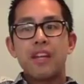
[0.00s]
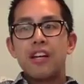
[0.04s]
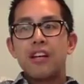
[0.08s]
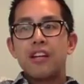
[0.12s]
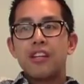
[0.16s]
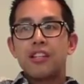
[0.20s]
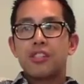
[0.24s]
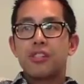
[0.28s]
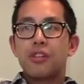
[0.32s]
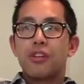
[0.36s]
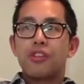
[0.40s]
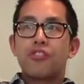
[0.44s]

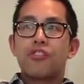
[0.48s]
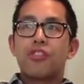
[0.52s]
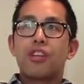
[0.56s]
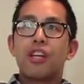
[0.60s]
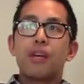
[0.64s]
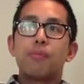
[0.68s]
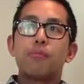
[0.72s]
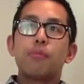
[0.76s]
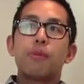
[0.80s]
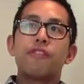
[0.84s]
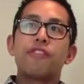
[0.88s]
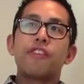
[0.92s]
So a
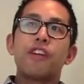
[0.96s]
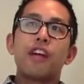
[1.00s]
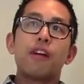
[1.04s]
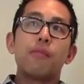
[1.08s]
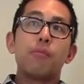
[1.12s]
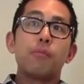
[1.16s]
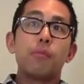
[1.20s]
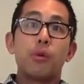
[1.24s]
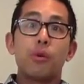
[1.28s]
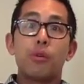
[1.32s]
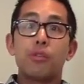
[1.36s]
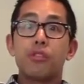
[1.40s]
tip, if you have
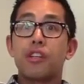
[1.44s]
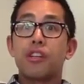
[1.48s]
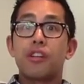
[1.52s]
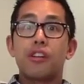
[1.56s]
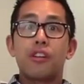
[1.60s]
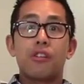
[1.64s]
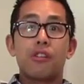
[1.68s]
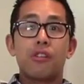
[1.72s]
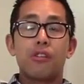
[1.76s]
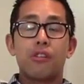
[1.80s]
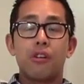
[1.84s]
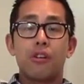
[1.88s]
mold in your
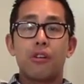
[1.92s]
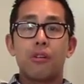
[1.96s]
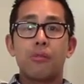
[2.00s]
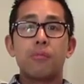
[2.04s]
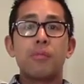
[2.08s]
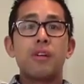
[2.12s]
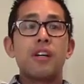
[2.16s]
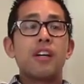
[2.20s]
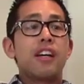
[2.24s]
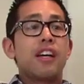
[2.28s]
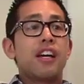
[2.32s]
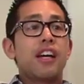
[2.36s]
home
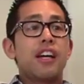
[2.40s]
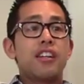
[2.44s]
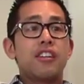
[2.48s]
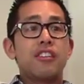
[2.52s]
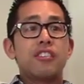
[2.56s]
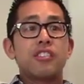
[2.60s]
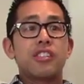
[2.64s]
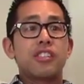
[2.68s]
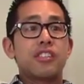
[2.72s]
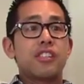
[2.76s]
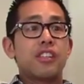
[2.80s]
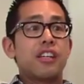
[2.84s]
and you
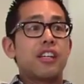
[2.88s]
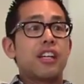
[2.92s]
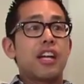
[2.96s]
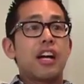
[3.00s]
see it,